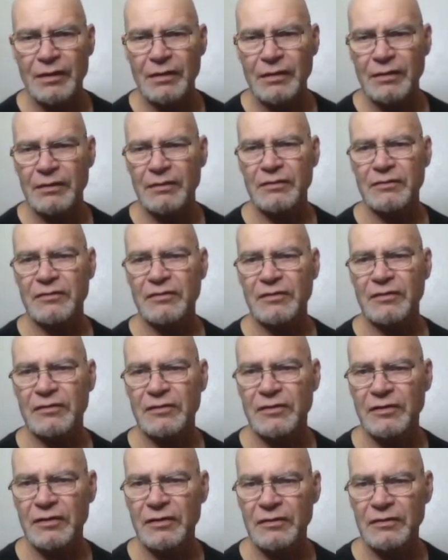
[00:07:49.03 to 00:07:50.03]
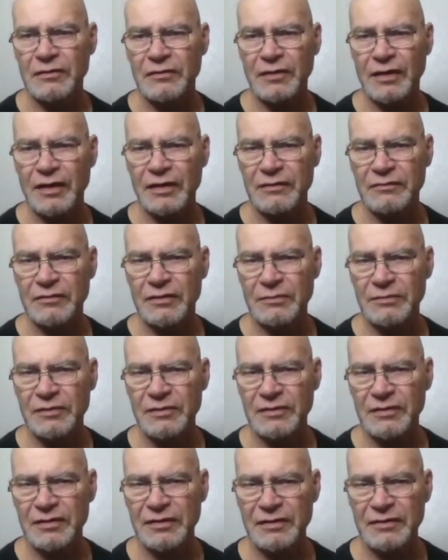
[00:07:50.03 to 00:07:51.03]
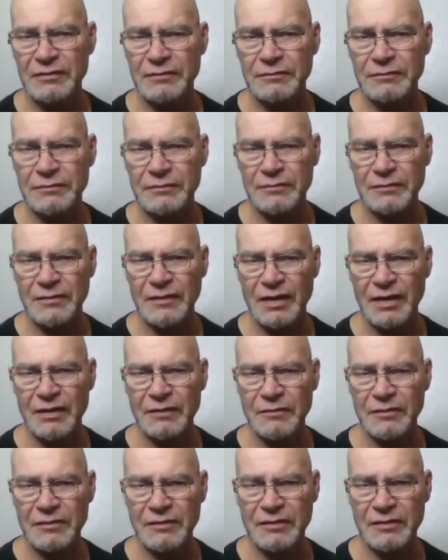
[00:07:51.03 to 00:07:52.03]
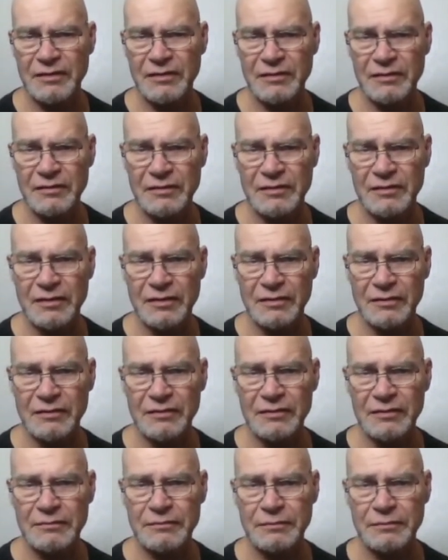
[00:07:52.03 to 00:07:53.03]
use our color eyedropper there, and we get our color.